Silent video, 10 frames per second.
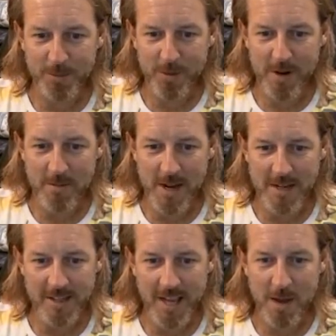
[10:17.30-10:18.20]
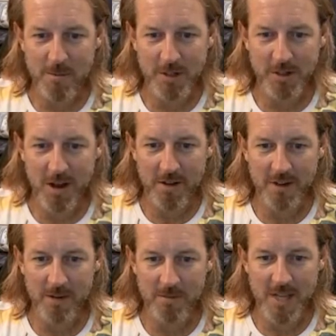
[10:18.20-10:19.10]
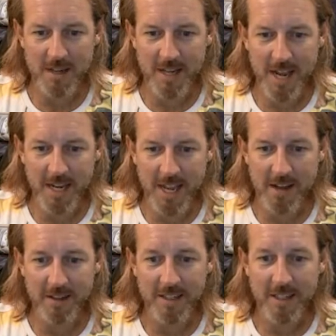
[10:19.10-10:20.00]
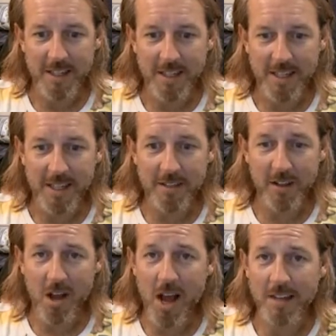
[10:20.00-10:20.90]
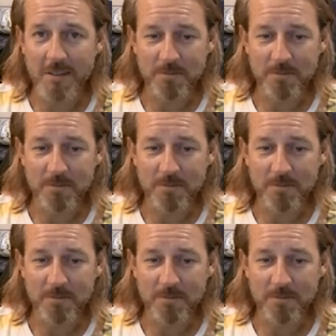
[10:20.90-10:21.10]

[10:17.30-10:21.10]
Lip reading: pretty amazing how much life comes out to hang out in the light.